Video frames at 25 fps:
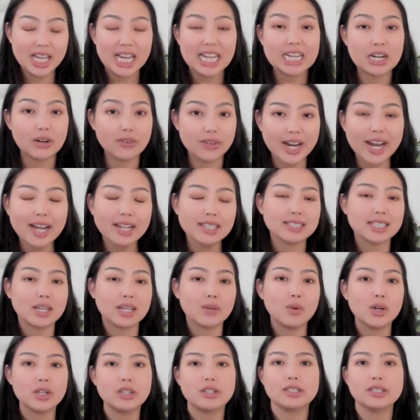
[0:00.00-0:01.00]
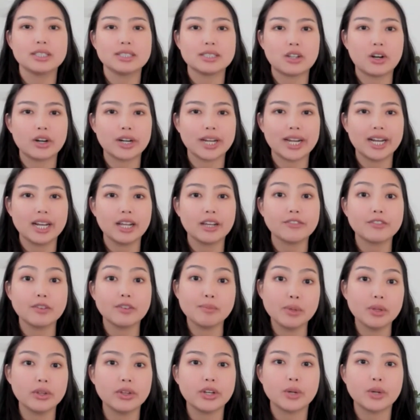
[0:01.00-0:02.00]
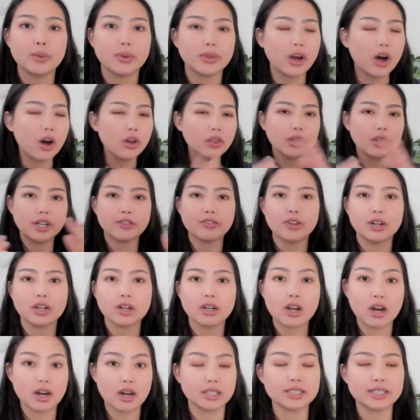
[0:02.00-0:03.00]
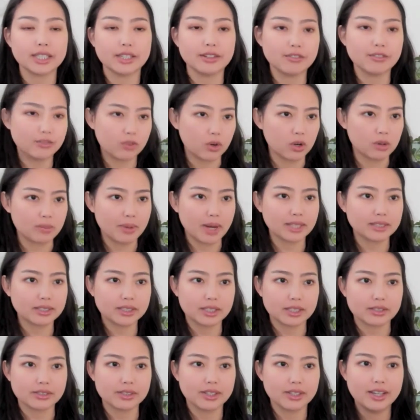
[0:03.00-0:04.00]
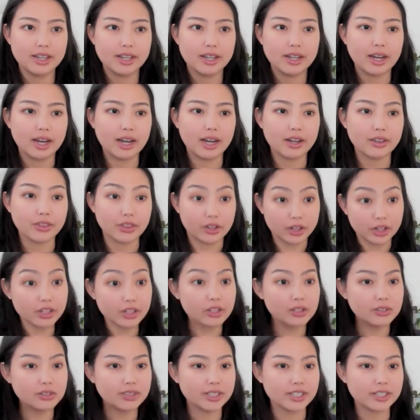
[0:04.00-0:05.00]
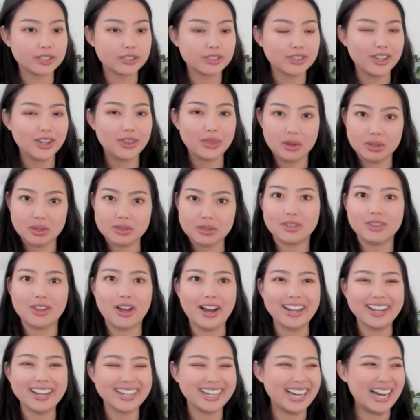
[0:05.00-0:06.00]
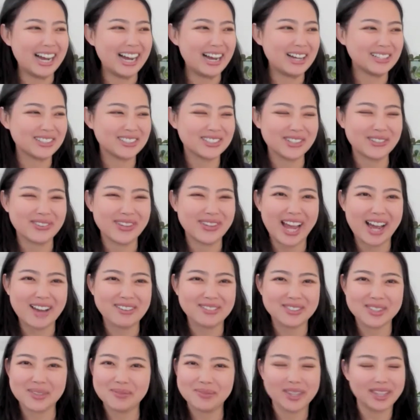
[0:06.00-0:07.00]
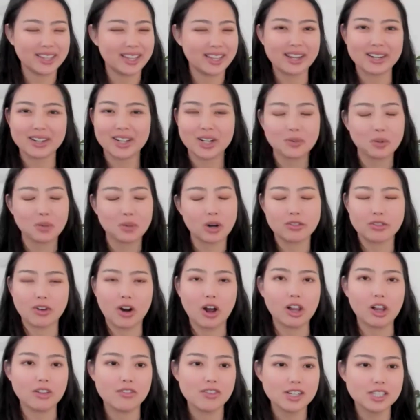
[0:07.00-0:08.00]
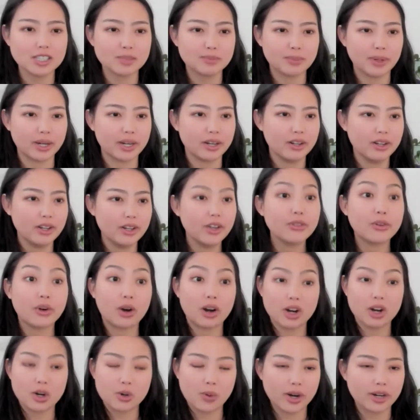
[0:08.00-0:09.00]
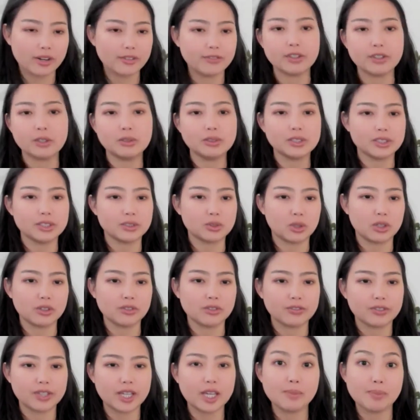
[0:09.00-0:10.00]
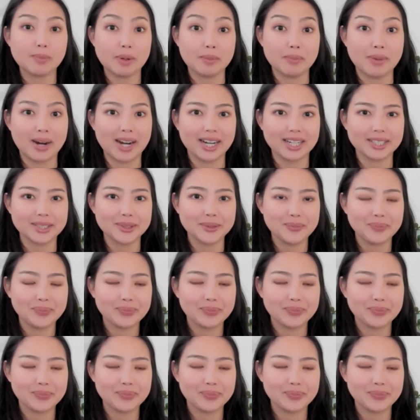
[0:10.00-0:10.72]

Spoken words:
Now, next, I want you to start getting familiar with all the different content formats, because the good news is there's a lot. So we have something that can work for all of us, but there are quite a few to sort of keep in mind.